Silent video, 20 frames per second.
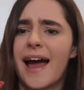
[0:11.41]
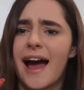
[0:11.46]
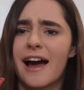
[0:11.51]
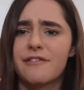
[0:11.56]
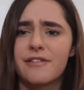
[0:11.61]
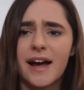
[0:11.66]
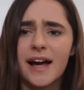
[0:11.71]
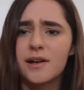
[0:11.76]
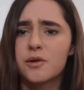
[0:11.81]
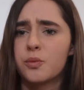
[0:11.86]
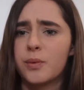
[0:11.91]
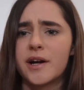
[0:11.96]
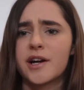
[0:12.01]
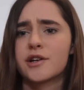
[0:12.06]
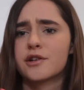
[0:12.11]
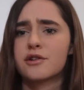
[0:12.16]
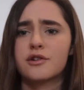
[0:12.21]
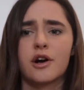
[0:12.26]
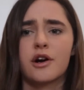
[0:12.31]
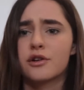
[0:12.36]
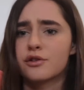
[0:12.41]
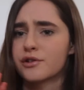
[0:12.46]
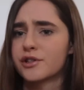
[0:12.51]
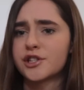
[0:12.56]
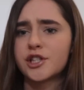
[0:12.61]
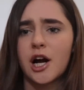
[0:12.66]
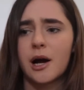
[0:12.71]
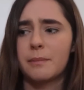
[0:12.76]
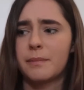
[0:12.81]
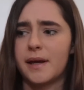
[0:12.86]
have had weird grocery
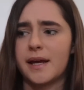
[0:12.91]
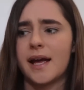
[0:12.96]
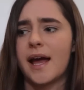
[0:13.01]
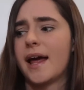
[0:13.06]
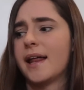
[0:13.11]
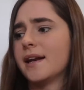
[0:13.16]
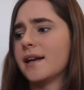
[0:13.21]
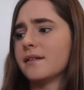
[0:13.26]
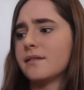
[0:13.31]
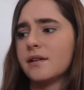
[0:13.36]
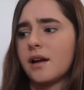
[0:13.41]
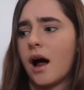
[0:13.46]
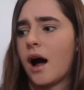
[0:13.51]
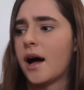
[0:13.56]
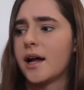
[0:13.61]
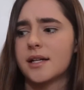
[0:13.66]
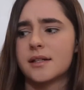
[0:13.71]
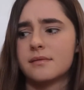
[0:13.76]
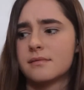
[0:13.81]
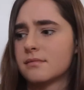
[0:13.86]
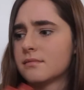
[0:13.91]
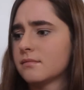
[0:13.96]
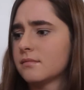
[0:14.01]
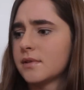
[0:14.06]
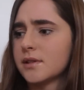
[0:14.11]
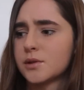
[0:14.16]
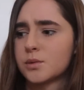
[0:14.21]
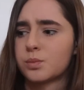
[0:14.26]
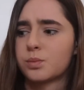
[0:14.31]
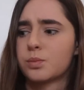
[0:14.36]
shopping and not
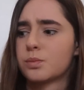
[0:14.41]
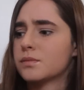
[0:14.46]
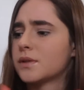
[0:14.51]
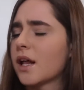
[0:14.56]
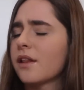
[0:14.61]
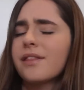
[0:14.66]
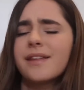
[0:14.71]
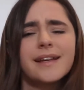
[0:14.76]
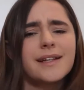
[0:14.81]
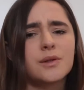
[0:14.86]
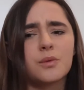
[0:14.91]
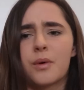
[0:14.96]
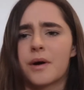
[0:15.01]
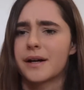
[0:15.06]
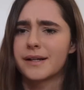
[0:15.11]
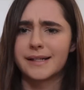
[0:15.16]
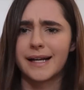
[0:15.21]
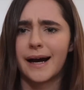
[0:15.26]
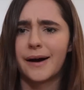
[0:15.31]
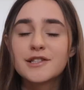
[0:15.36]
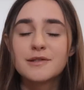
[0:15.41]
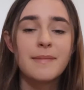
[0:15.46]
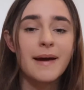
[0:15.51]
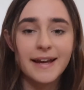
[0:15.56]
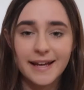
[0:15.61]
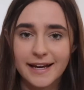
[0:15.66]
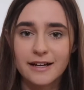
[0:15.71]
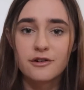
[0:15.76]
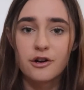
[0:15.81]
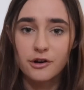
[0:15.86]
Just nothing has worked out to
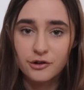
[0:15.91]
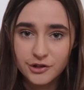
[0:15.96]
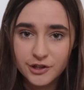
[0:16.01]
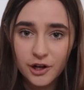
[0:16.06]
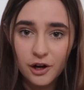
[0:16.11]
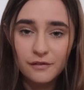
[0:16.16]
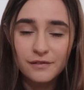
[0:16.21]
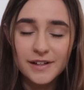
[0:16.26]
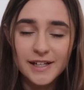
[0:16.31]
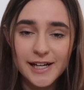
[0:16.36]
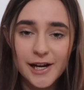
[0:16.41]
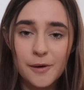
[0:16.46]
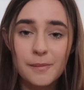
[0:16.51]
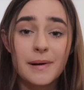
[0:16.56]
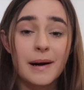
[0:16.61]
make a grocery haul video,